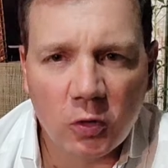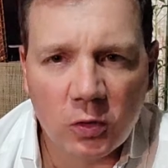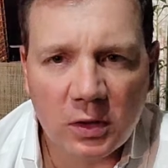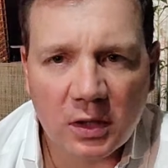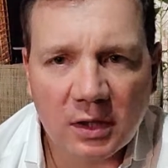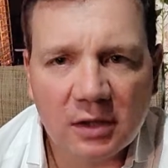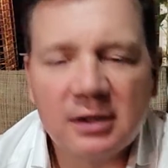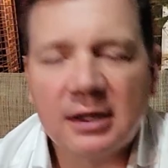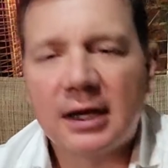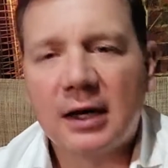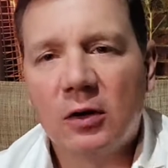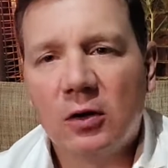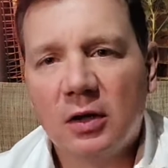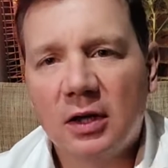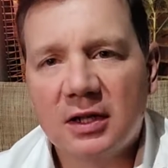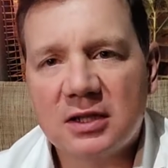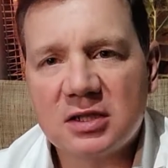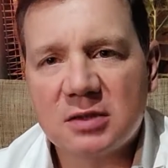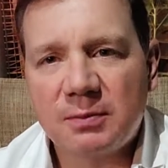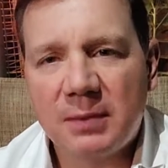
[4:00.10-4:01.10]
oak than I
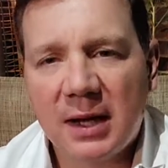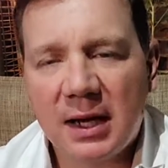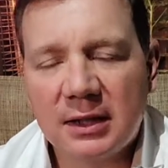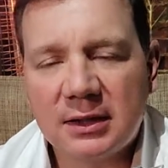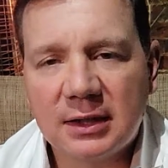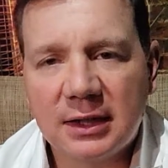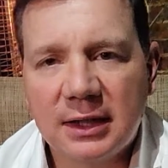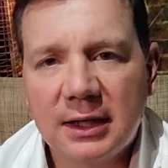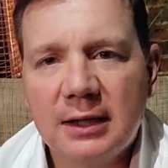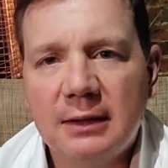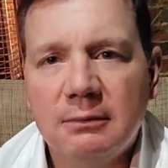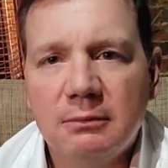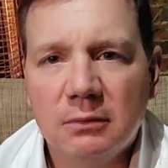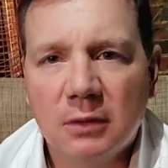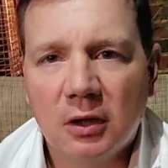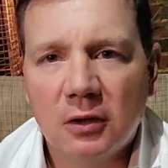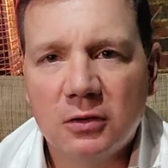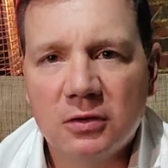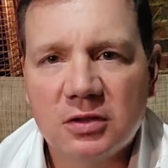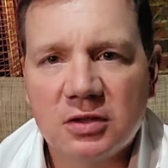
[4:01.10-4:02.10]
would expect in
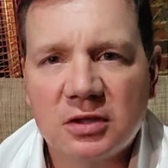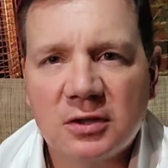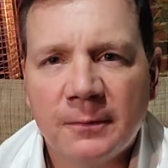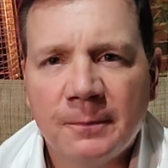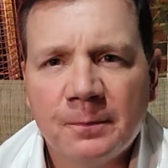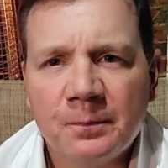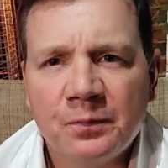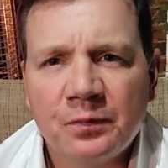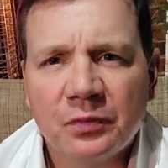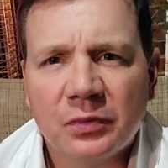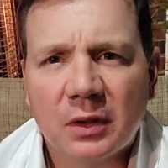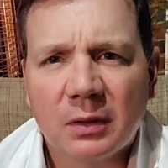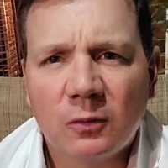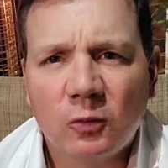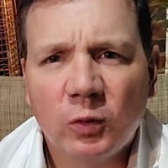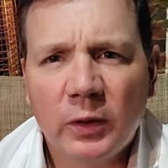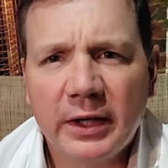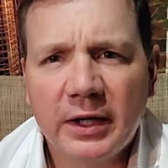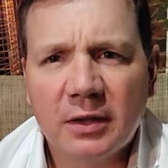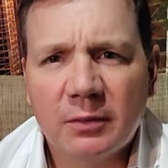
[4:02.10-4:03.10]
most
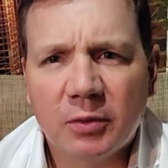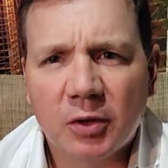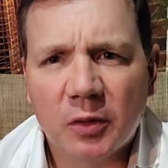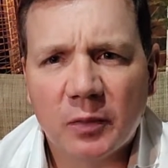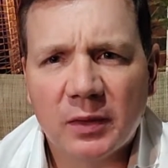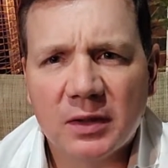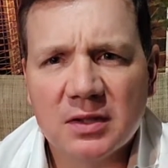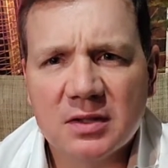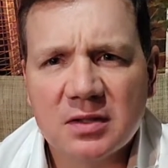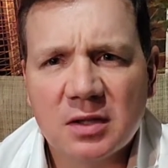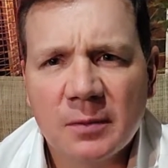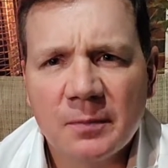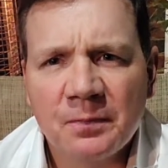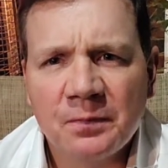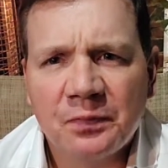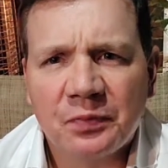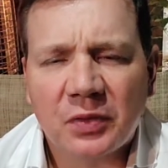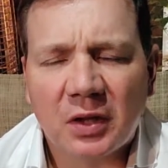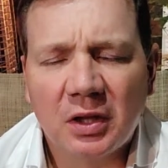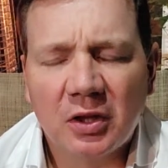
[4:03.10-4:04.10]
wheated bourbons.
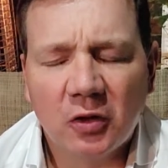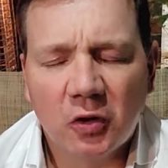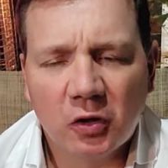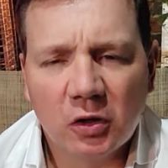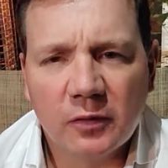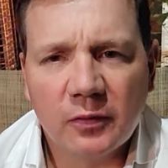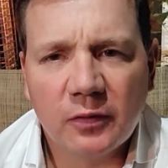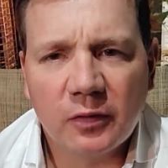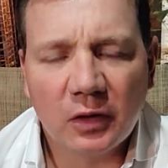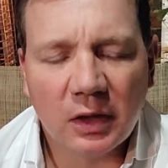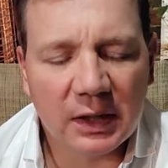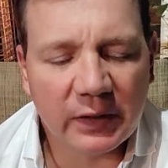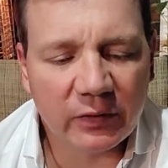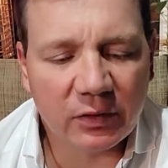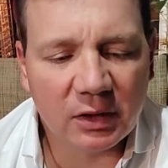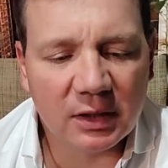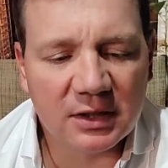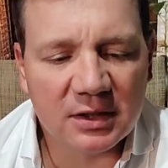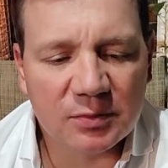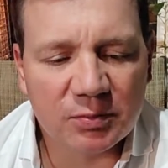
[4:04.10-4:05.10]
The oak
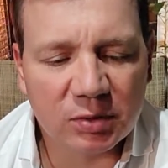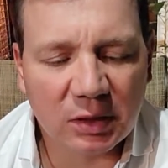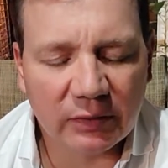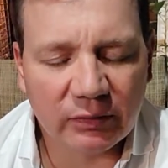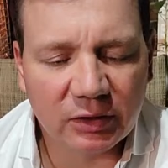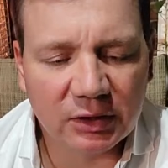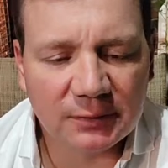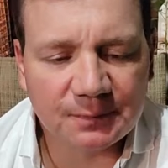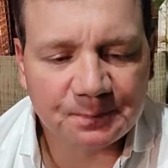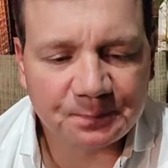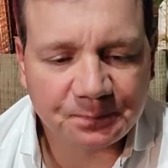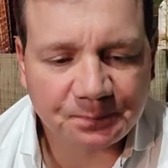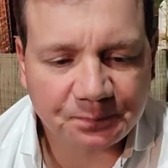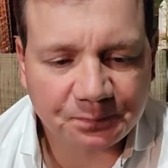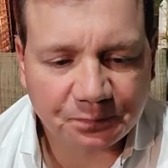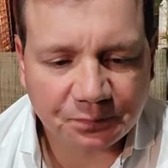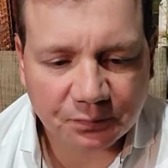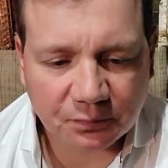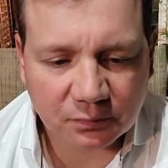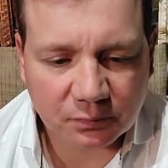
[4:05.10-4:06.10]
flavor is prevalent.
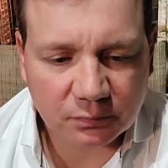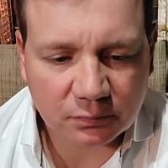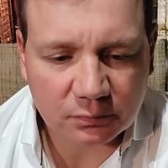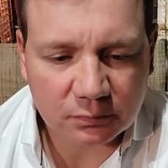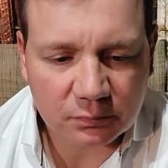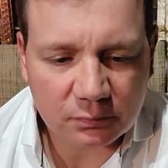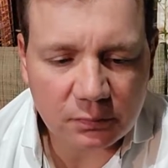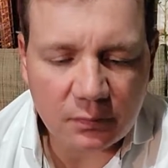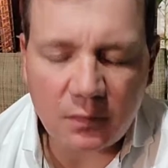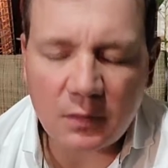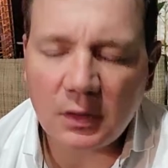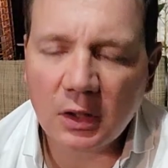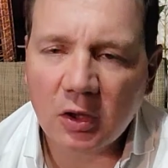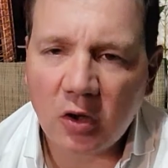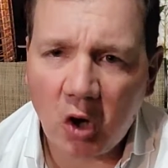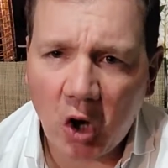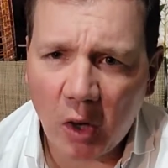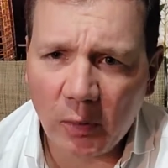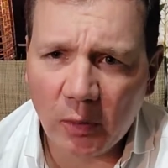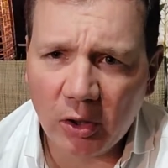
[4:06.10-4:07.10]

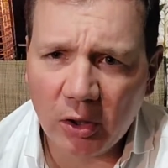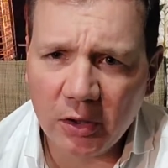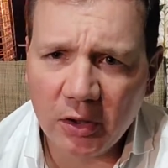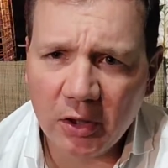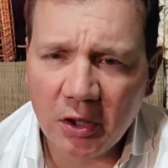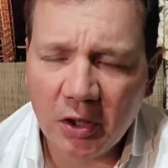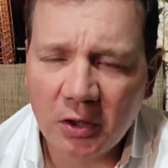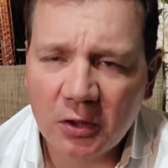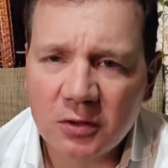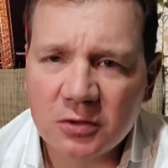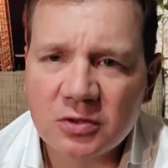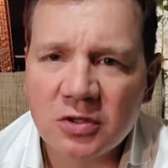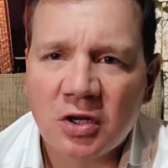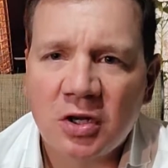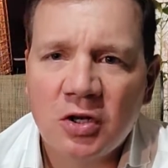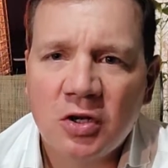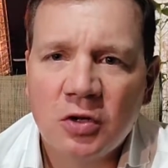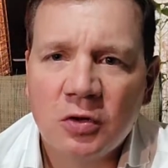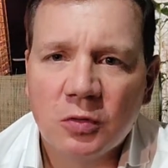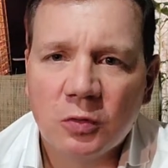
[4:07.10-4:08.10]
Caramel on the nose,
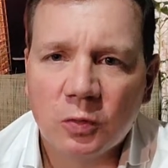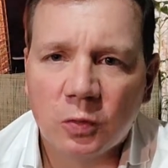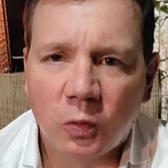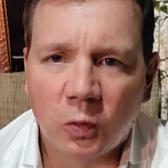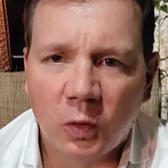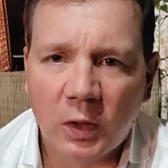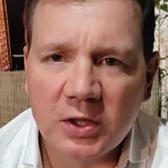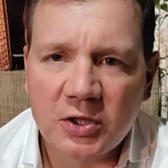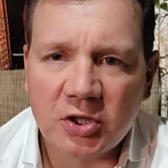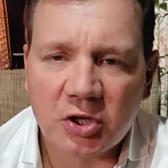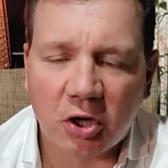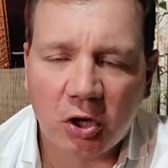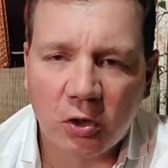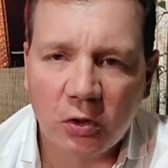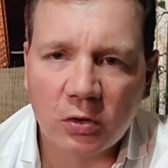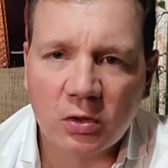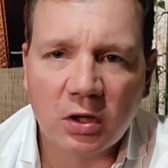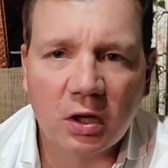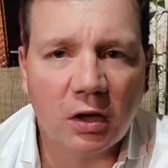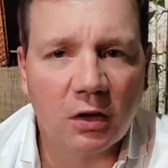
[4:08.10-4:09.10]
rich
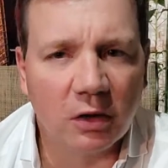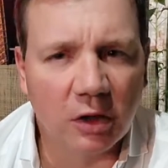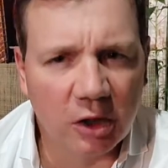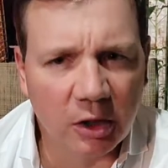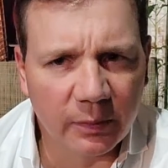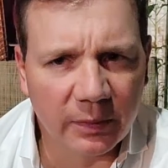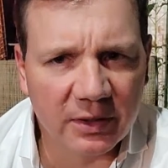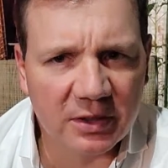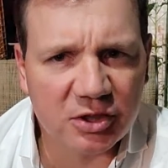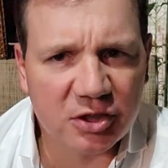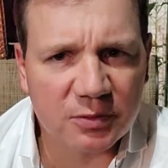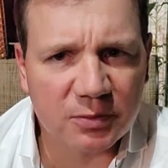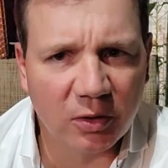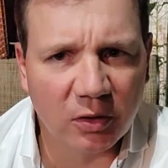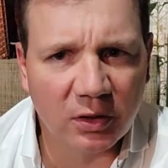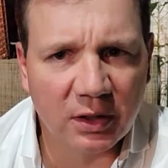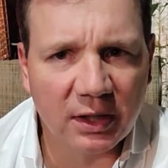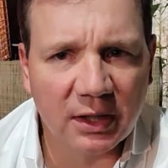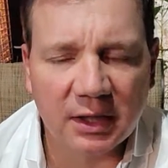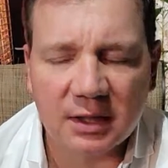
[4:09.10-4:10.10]
oak, a little bit of
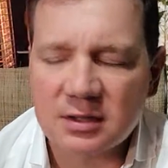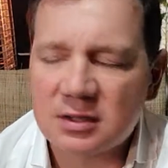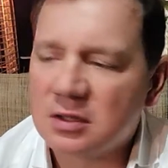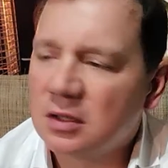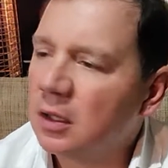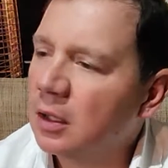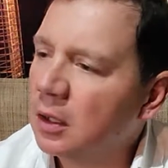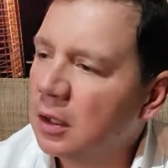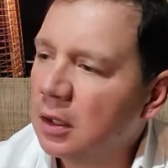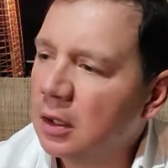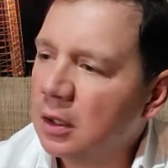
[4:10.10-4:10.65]
smokiness.